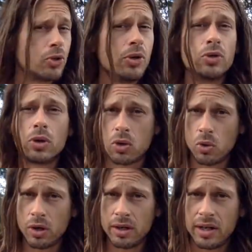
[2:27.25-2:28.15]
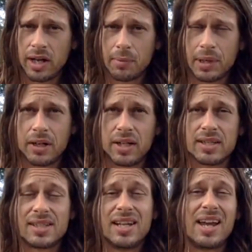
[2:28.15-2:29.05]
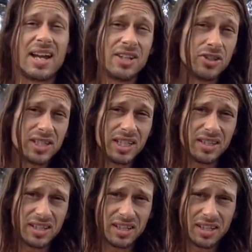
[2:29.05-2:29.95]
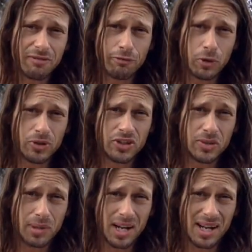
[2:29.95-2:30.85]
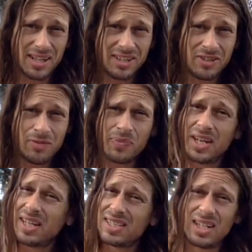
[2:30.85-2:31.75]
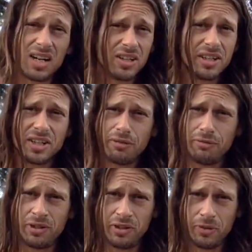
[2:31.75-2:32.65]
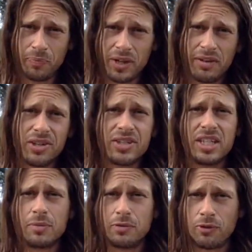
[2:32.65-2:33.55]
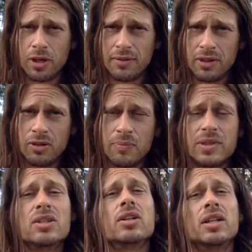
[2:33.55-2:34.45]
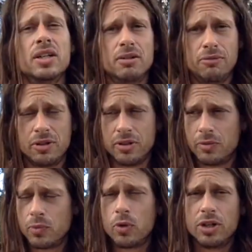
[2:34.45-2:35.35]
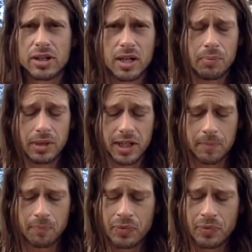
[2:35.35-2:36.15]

You're going to a court appearance and you see the vultures behind you it's not looking good for you. You see them in front of you, it's looking good for you or your company.